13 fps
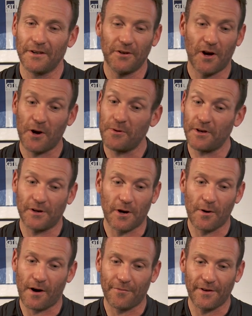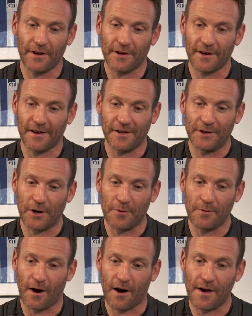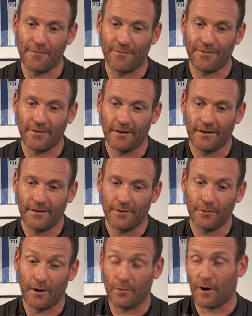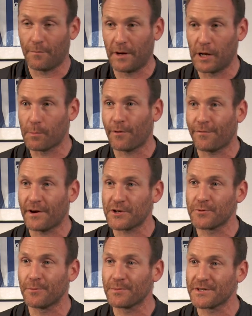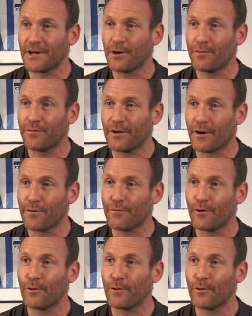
No, you know, I think, you know, I've been a professional myself, you know, for a